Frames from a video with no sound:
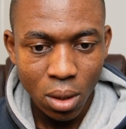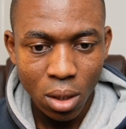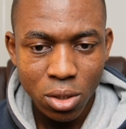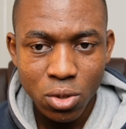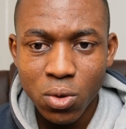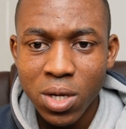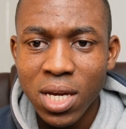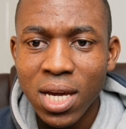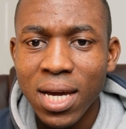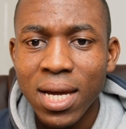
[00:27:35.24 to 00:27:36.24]
So
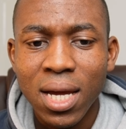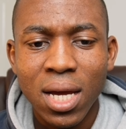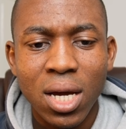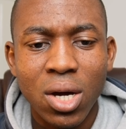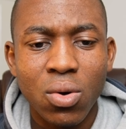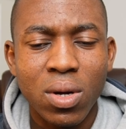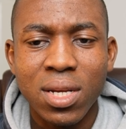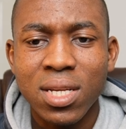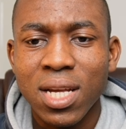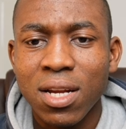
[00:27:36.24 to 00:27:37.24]
here, in
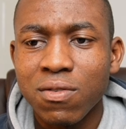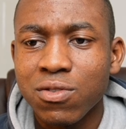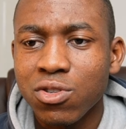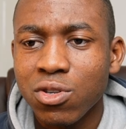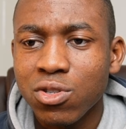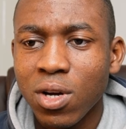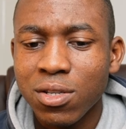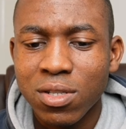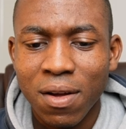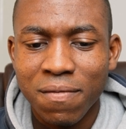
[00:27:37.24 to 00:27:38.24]
this kind of structure, I
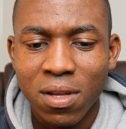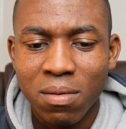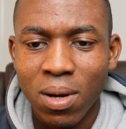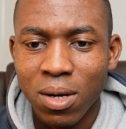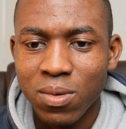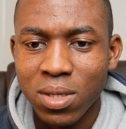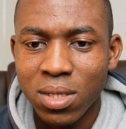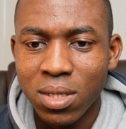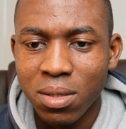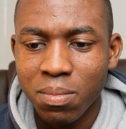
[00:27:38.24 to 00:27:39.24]
should have take back with the
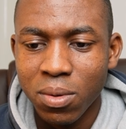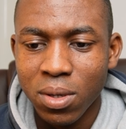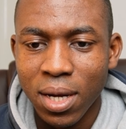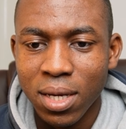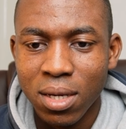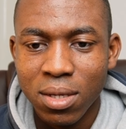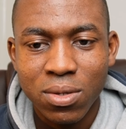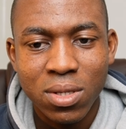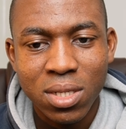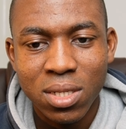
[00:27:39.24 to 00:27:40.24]
d pawn, I guess. So
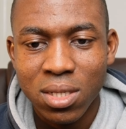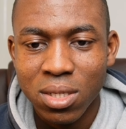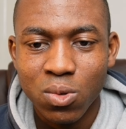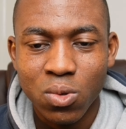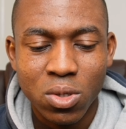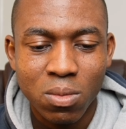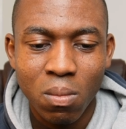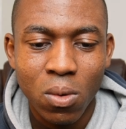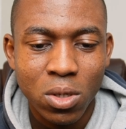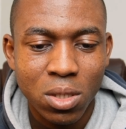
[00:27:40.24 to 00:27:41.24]
this is 6 was
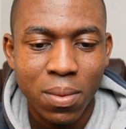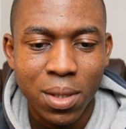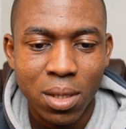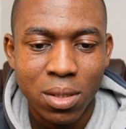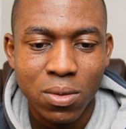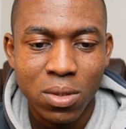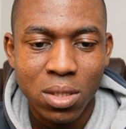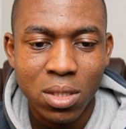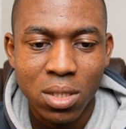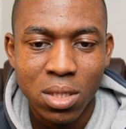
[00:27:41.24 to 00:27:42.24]
much better. So
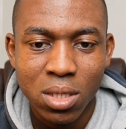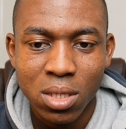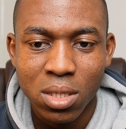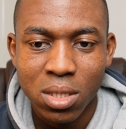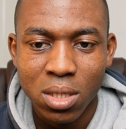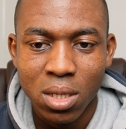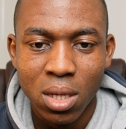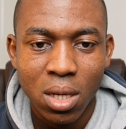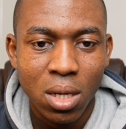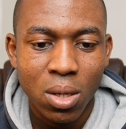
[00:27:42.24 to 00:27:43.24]
this is 6.
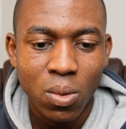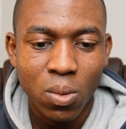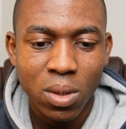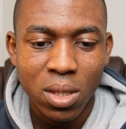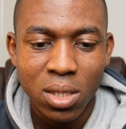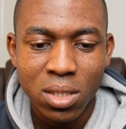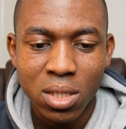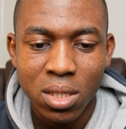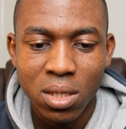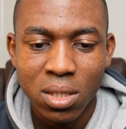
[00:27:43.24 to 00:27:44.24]
Queen takes
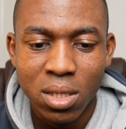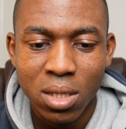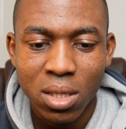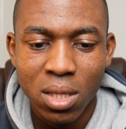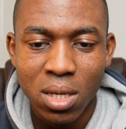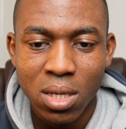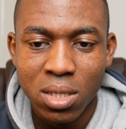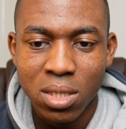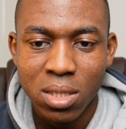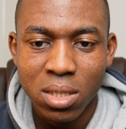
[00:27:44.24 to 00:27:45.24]
d8, king
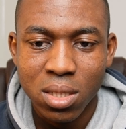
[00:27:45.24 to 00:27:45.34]
takes.